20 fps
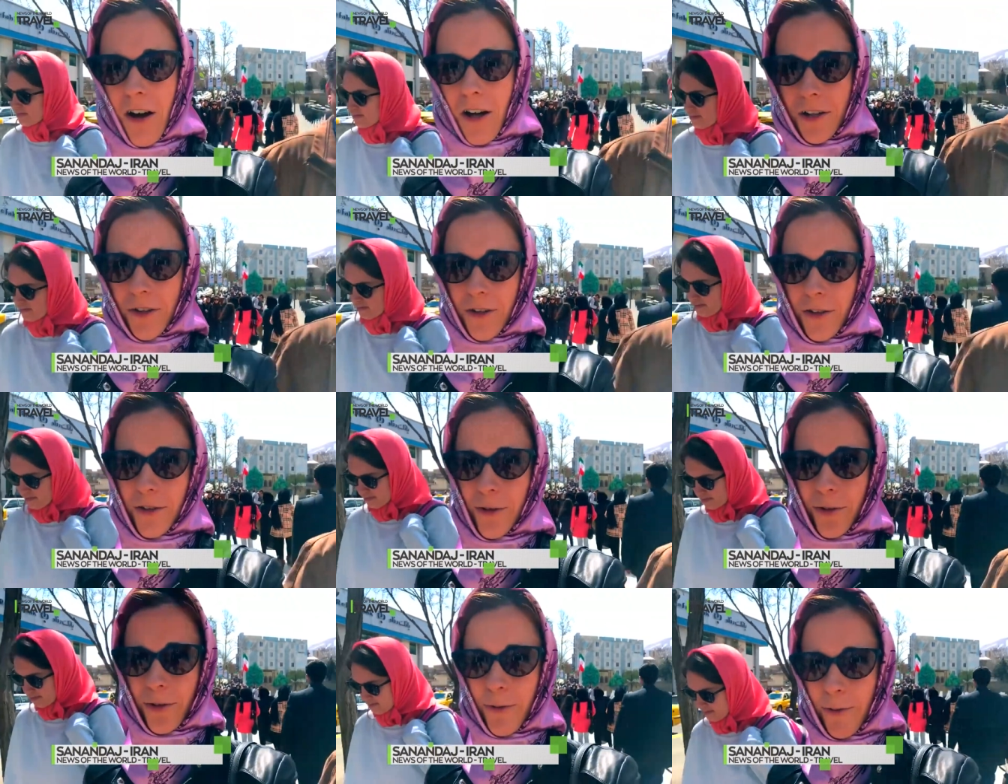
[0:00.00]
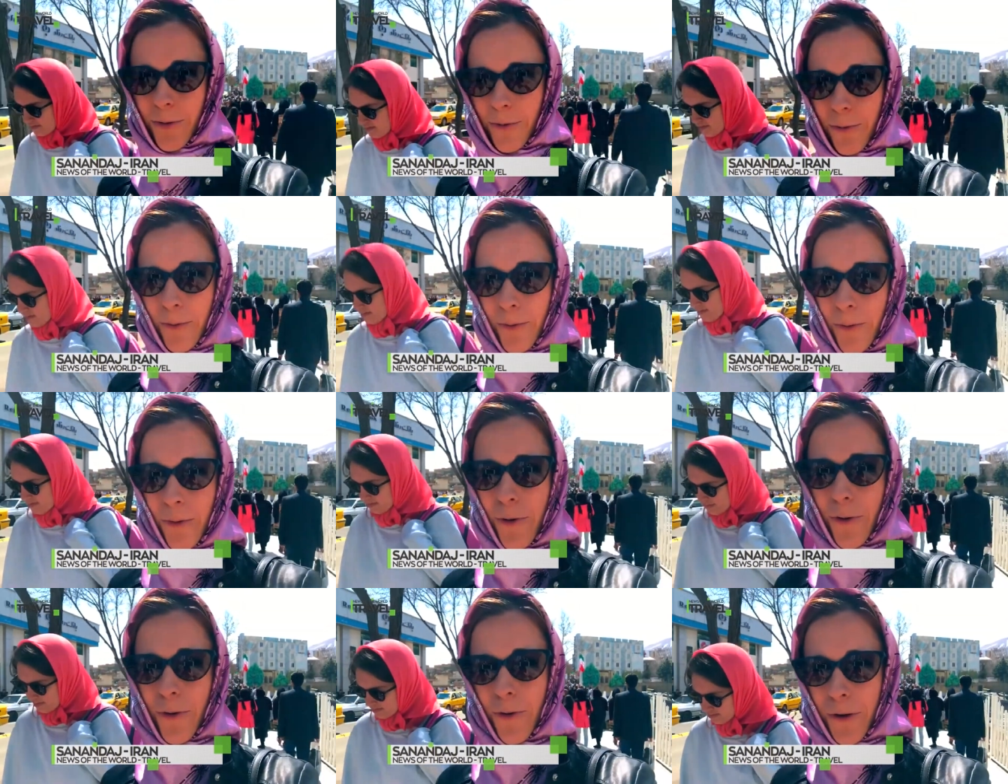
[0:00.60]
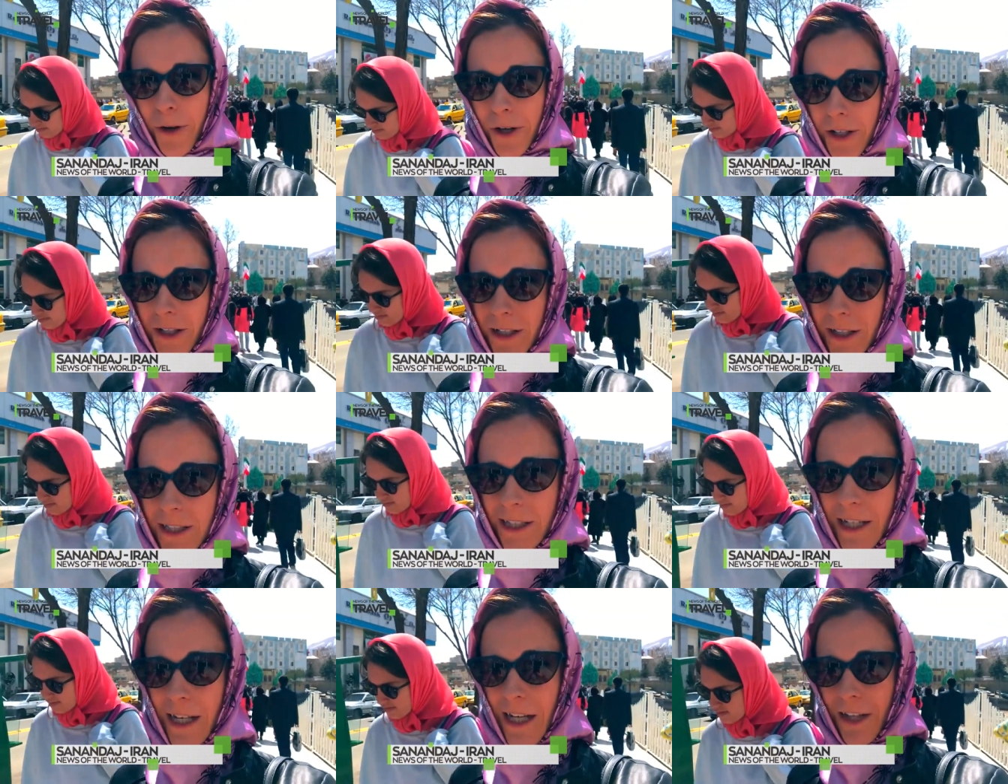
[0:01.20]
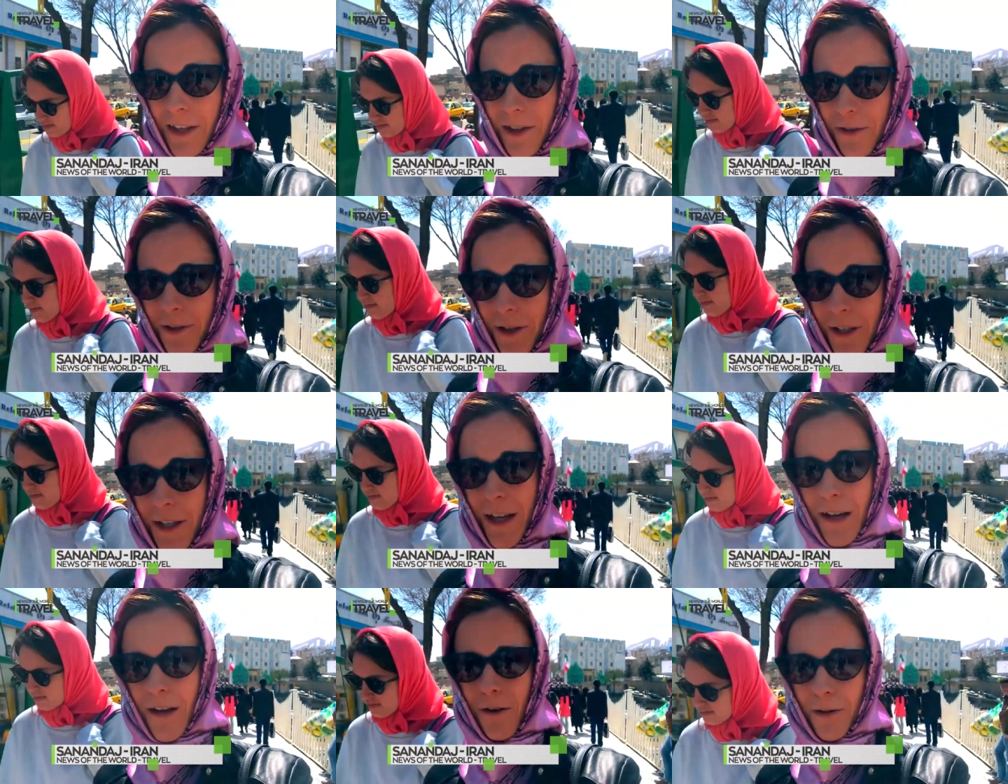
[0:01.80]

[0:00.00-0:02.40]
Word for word: got to Kurdistan, to the